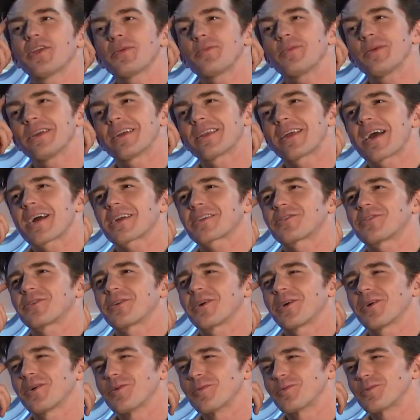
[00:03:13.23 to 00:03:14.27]
think being an actor
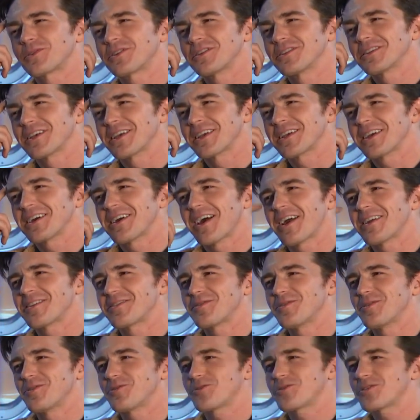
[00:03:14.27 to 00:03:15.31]
helps, because like
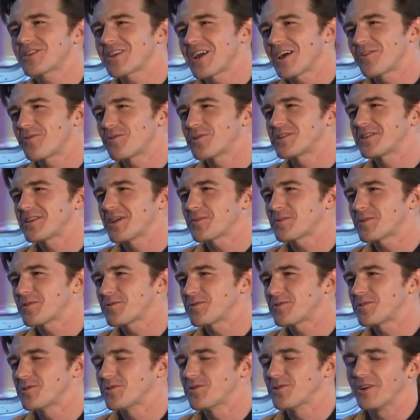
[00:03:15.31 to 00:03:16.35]
you're just kind of receptive
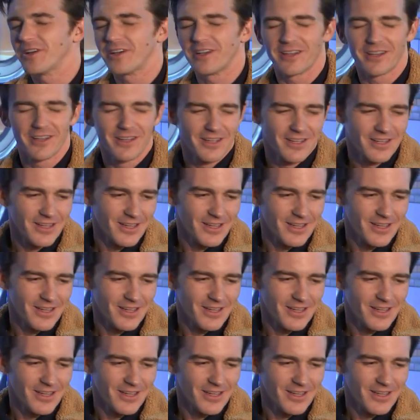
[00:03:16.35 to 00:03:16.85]
to